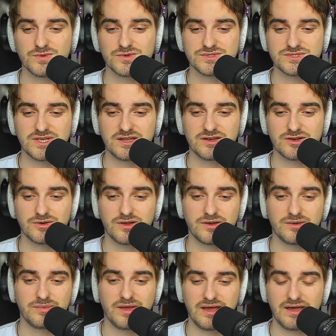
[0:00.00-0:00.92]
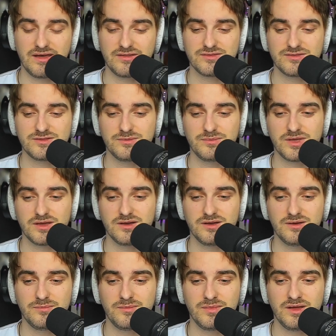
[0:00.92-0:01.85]
will set her on a path to
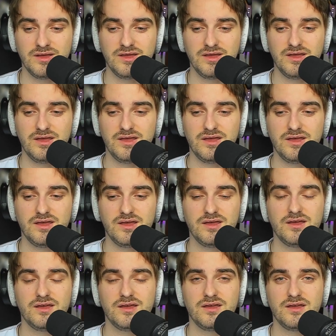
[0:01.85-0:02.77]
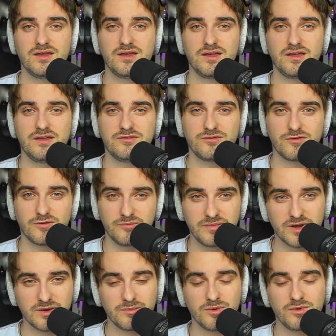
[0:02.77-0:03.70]
become a
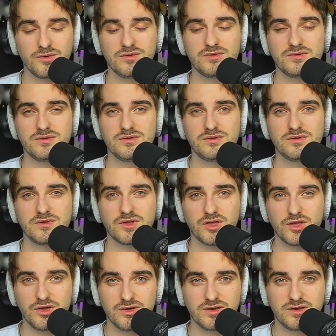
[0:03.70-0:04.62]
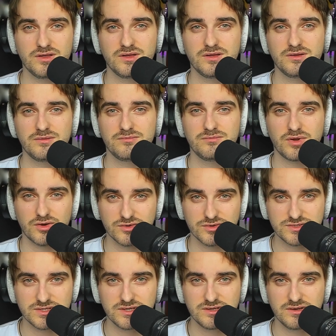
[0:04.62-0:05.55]
formidable, good
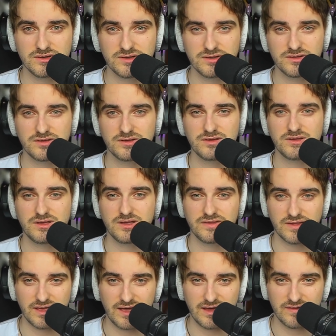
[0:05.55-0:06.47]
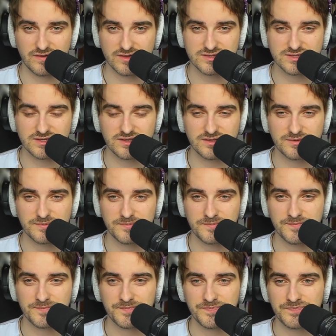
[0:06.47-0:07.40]
person in the galaxy.
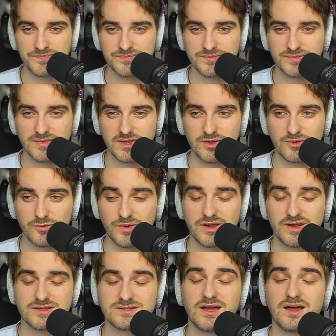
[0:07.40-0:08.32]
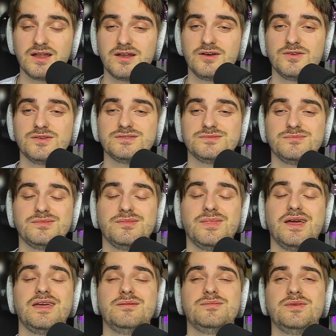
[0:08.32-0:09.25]
Rena Tano is
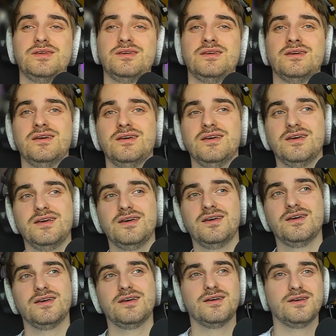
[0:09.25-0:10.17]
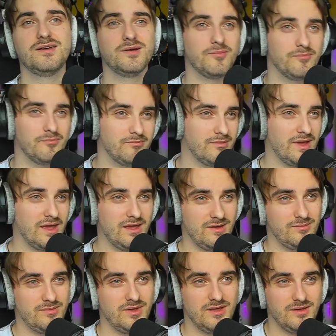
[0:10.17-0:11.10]
maybe
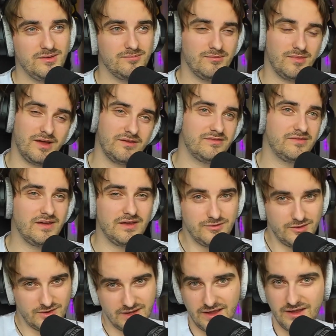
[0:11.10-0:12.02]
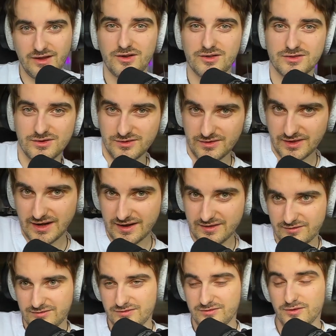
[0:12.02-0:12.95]
my favorite character that
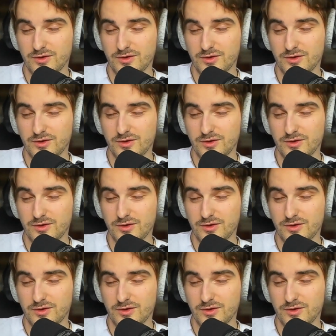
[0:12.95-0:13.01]
I've